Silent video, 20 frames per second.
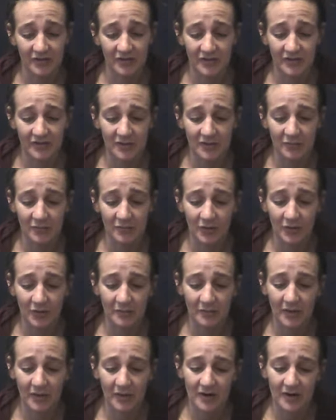The
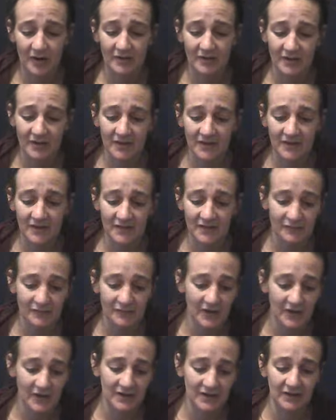important part is
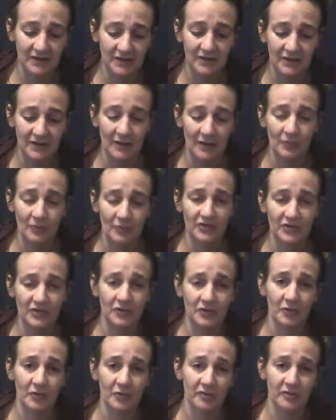finding out your
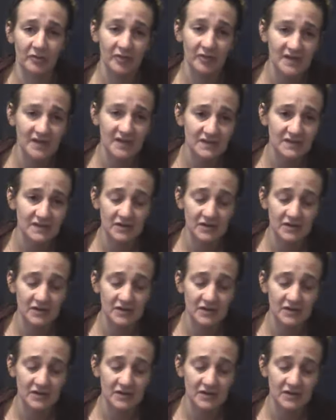birthplace,